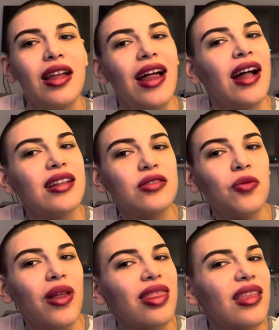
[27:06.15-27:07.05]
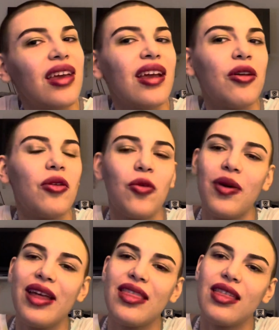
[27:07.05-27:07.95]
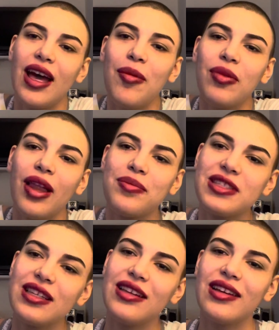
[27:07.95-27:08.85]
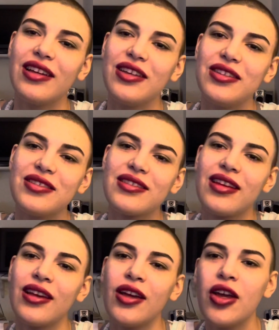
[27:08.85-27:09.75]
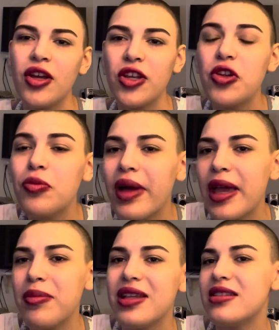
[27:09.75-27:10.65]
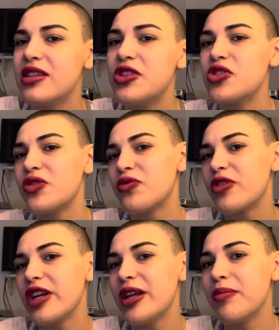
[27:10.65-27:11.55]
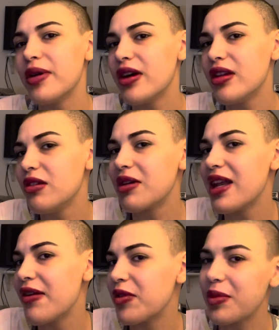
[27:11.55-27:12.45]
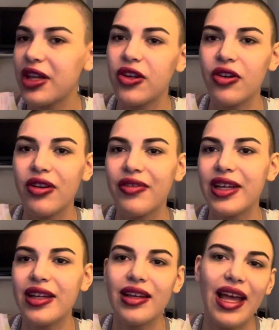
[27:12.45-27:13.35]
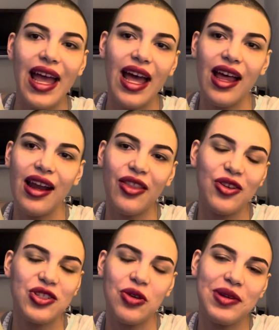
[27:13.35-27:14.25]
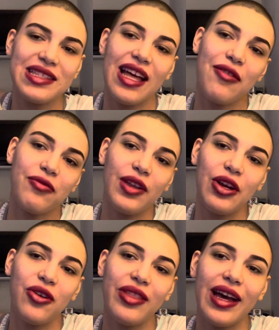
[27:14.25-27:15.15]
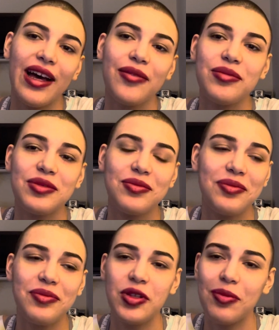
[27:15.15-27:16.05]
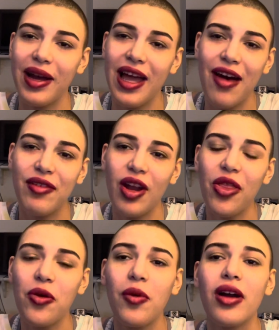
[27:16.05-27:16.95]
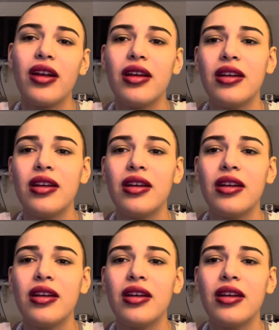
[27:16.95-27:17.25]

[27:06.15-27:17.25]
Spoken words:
That's one thing with epilepsy, is you may be seizure-free, but you can never be cured of it. And there's always that fear that you might have another one.